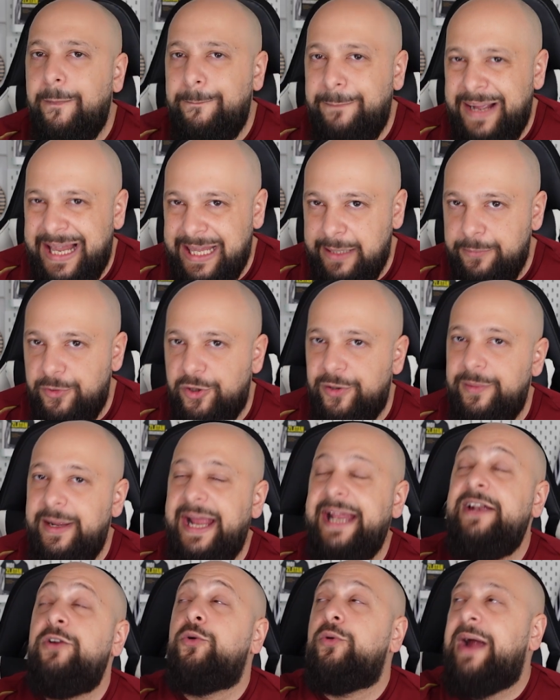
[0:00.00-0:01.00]
Palmer,
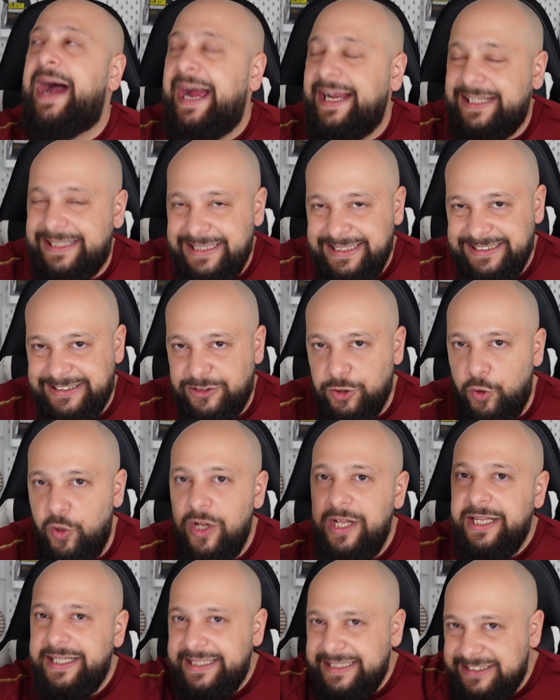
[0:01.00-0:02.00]
and rightly so.
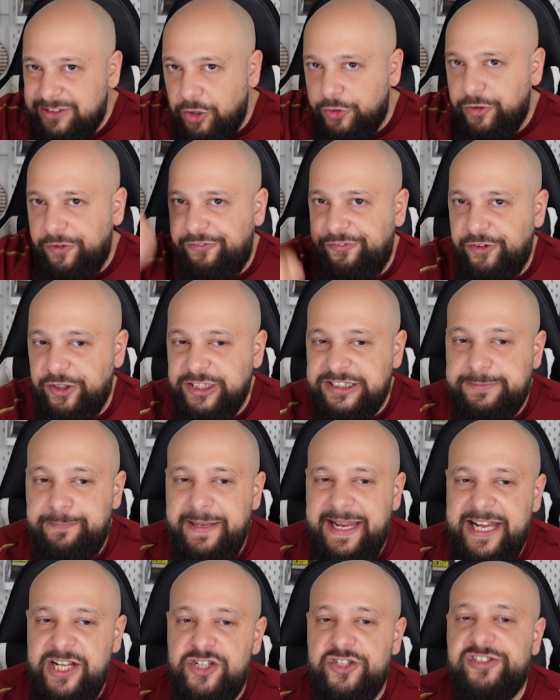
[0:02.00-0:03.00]
He's on the first
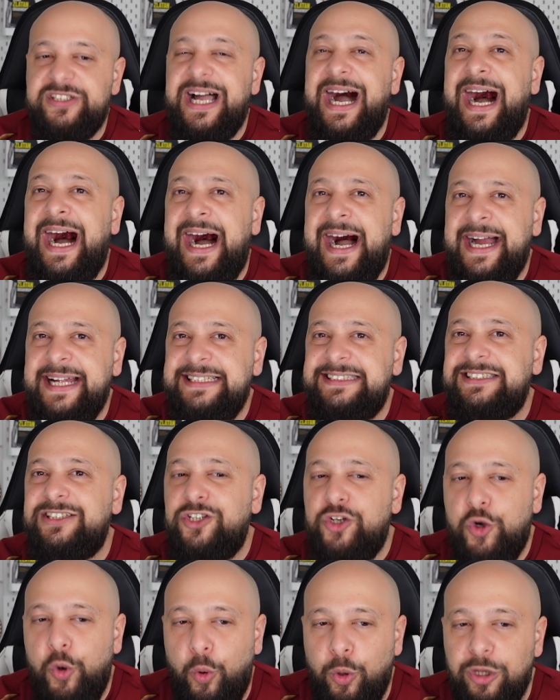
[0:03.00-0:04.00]
page, just ice
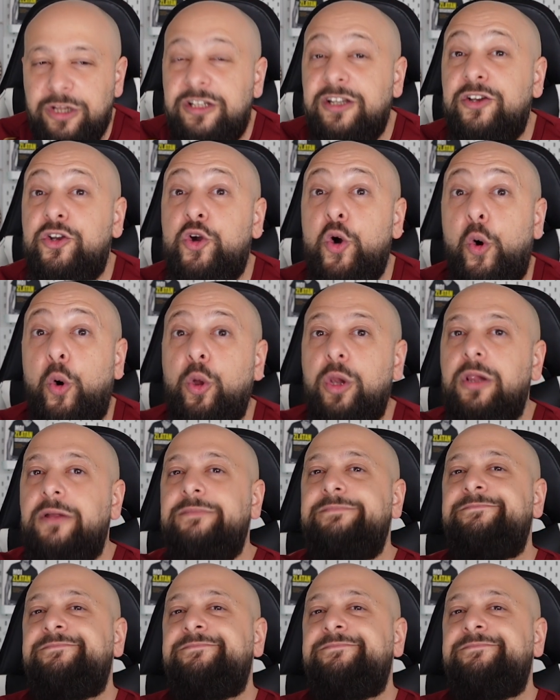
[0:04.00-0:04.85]
cold Cole,